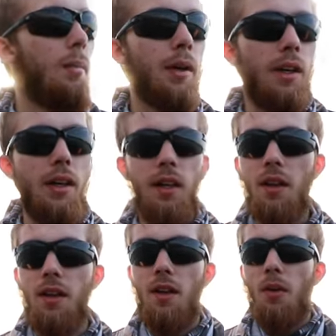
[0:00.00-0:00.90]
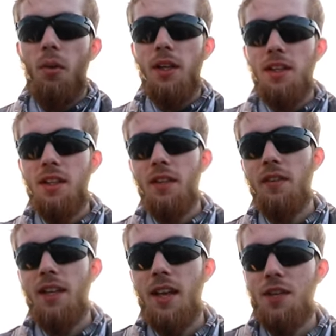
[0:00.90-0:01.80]
What do you guys think of
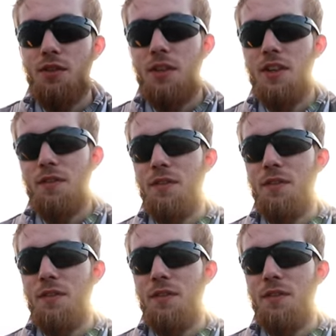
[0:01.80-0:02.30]
like catching fish in